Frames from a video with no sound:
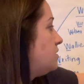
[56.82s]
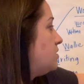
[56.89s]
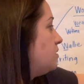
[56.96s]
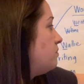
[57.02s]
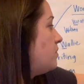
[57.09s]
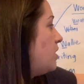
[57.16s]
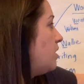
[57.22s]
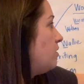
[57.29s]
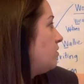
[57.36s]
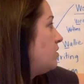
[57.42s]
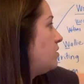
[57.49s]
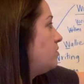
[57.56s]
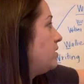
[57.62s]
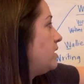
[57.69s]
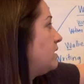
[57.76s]

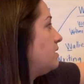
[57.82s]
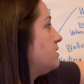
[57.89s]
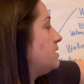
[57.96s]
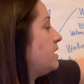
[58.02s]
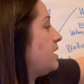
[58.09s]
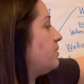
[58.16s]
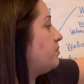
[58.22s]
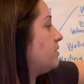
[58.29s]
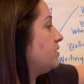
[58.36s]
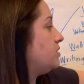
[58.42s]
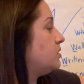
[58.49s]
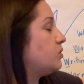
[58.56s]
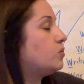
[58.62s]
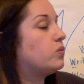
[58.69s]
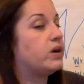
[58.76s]
Tomorrow is April
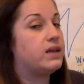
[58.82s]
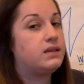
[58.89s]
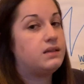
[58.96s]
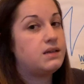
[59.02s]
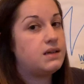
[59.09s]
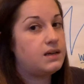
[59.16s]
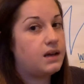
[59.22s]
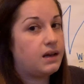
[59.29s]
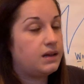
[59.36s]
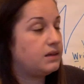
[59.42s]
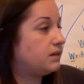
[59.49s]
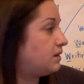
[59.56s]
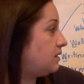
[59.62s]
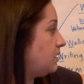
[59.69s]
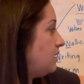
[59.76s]
29th.
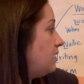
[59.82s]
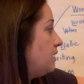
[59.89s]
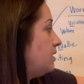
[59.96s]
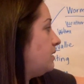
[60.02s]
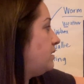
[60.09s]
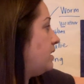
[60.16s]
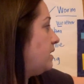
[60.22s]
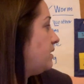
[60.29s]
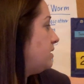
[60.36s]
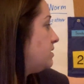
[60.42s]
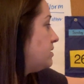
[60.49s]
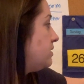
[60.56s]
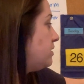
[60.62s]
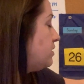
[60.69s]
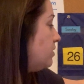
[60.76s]
Then
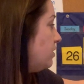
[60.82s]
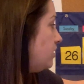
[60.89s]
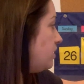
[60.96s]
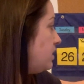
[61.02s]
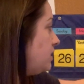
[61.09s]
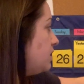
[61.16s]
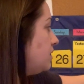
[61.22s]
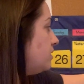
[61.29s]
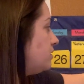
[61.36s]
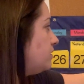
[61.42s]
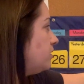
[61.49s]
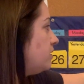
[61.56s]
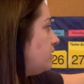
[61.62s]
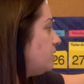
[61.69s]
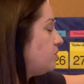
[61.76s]
it's 30,
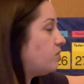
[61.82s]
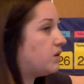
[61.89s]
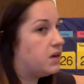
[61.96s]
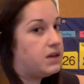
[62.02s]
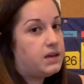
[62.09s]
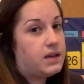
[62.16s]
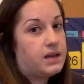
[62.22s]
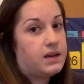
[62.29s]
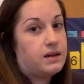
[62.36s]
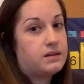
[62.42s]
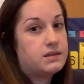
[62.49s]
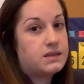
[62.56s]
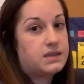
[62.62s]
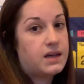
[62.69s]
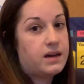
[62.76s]
31, and
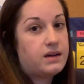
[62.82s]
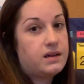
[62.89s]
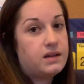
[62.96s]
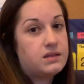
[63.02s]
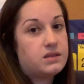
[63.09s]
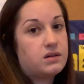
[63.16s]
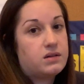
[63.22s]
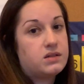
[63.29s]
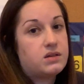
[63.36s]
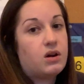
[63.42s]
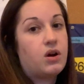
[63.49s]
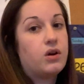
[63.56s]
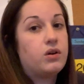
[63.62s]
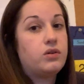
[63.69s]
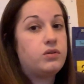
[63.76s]
on Saturday starts our